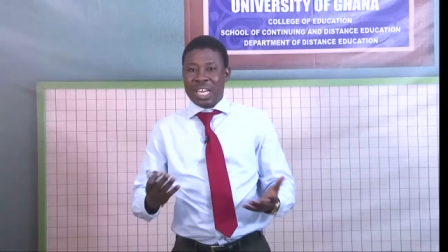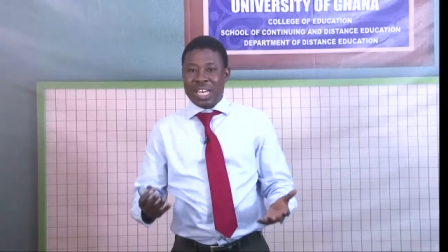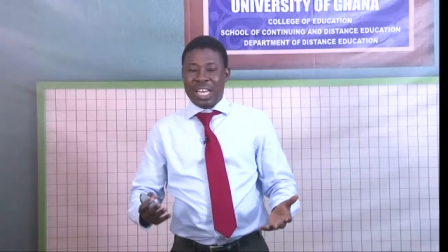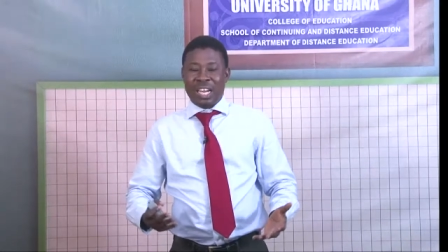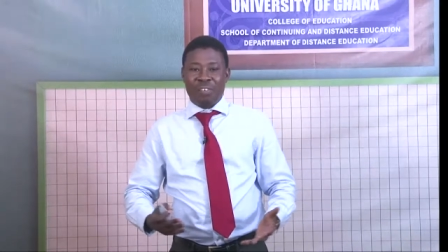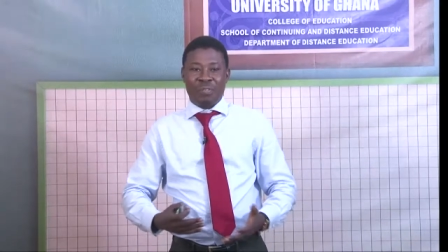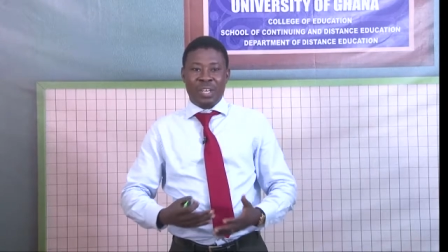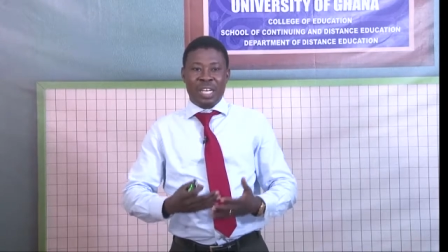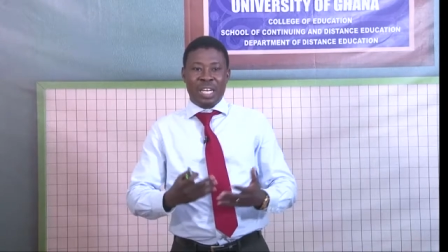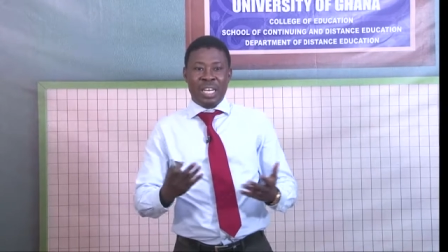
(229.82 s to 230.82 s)
that they have,
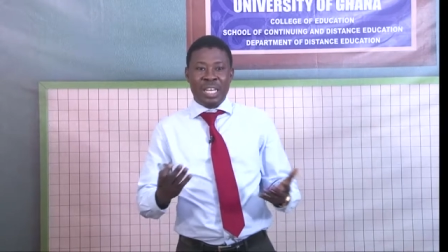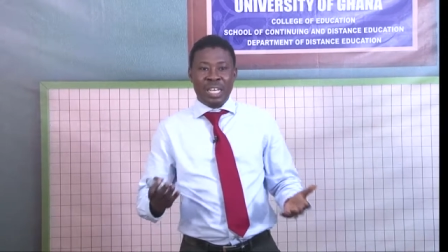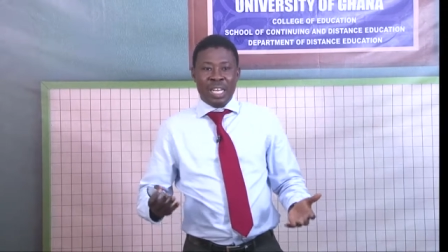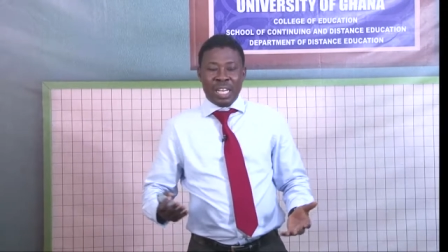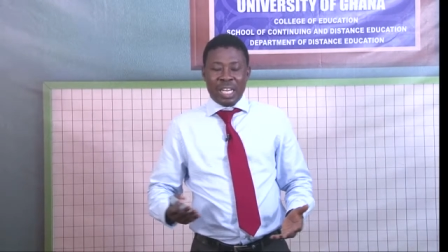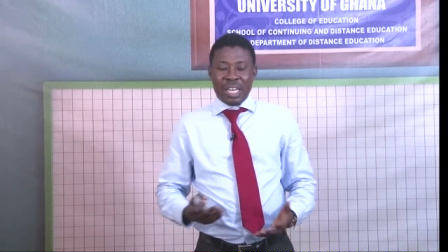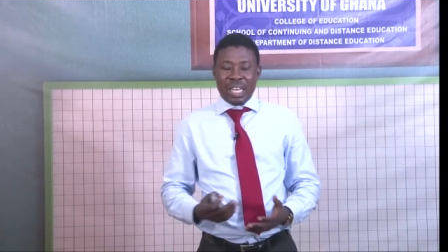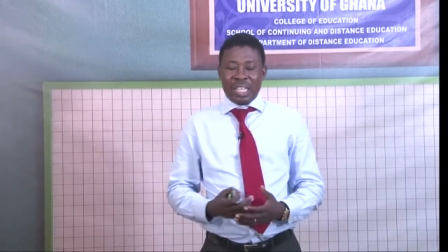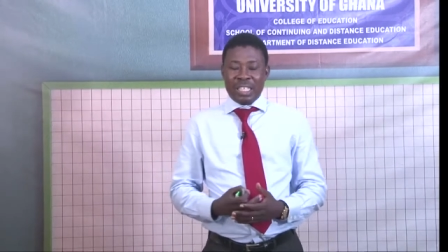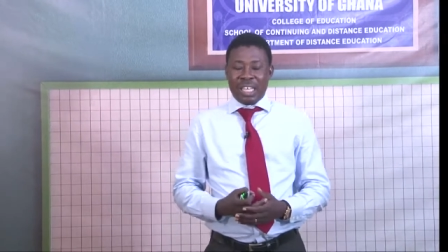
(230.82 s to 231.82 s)
uh,
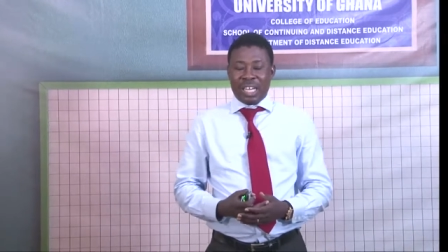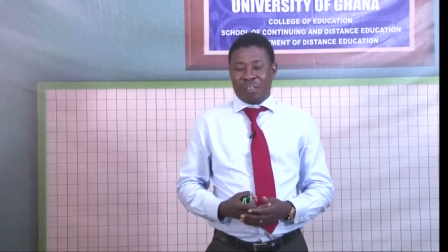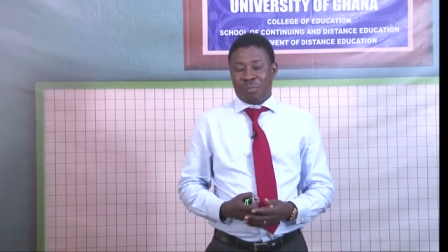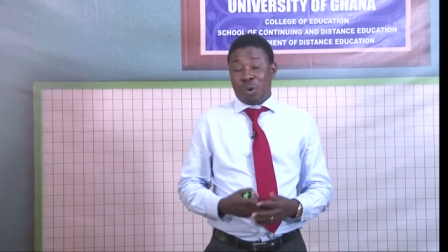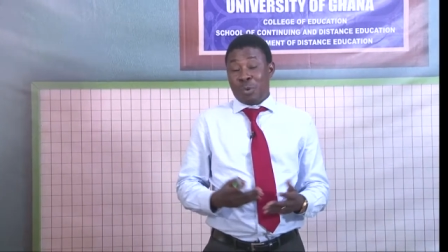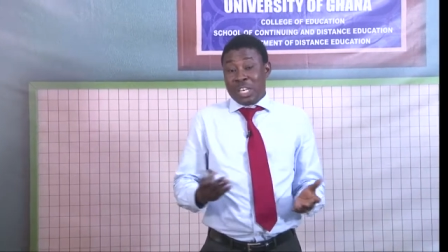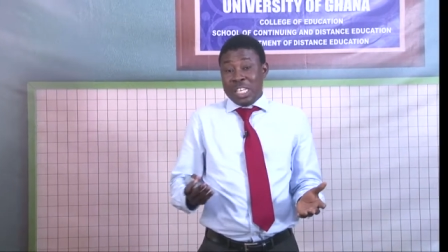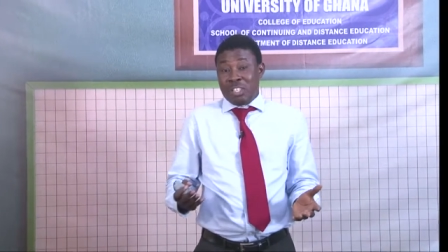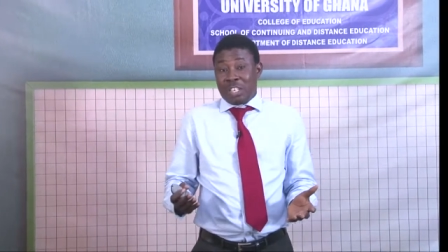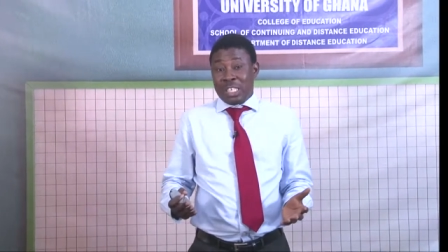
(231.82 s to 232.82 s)
uh, they have common
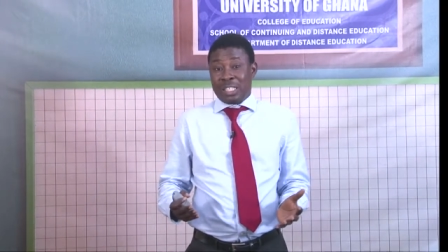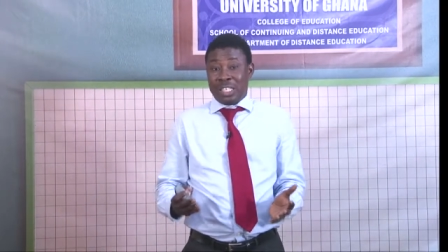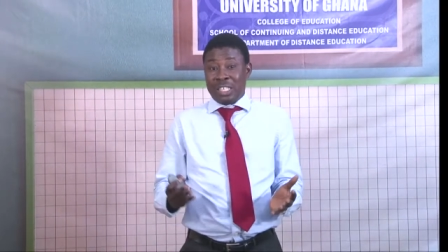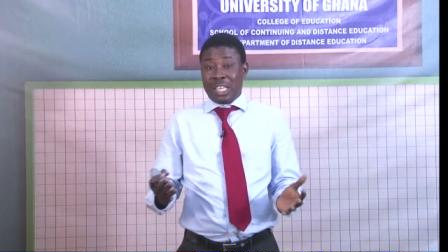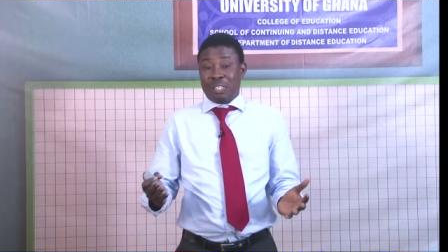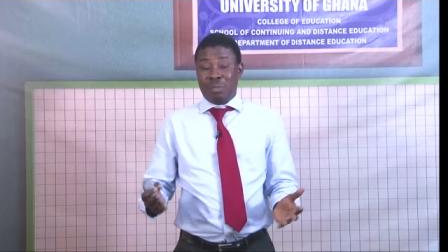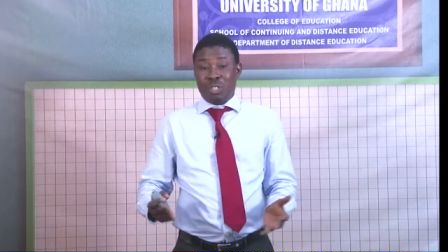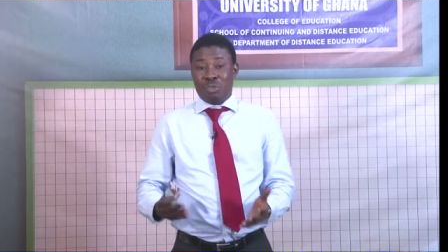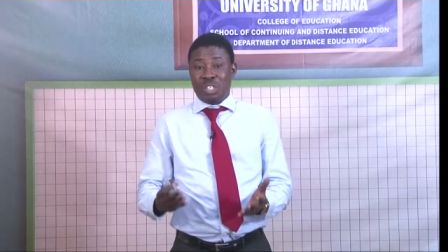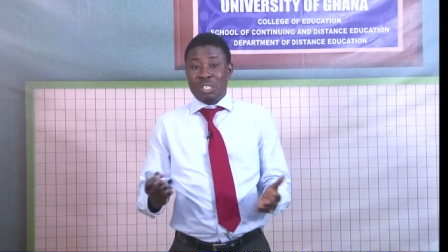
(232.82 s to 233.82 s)
interests and they just
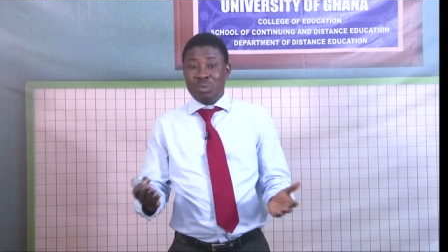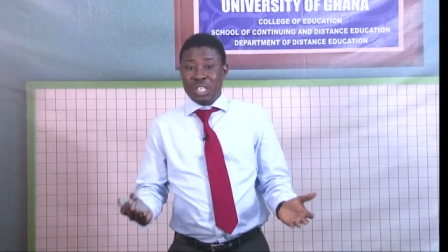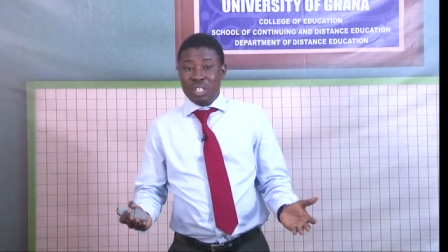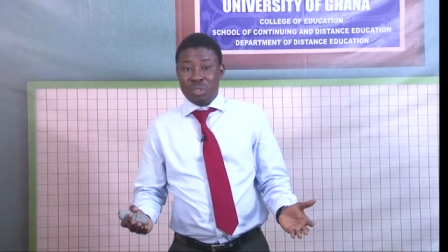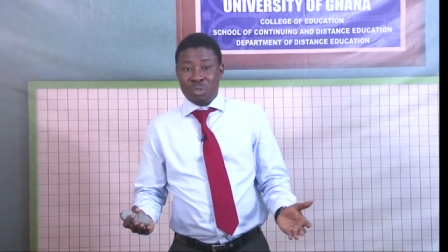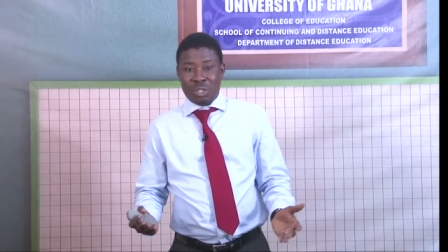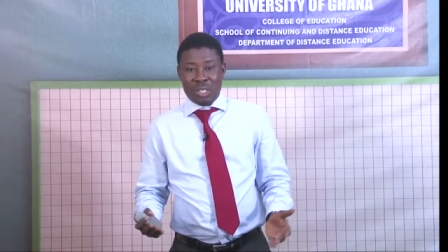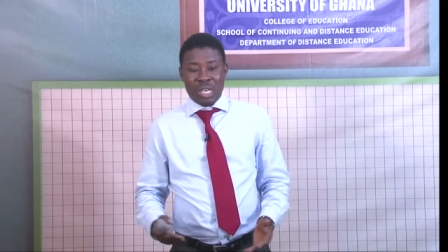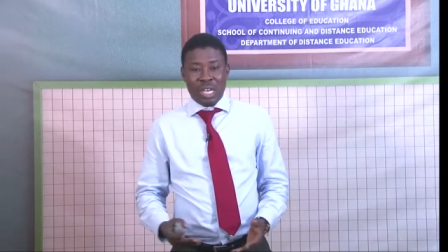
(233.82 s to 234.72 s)
meet to deal with issues.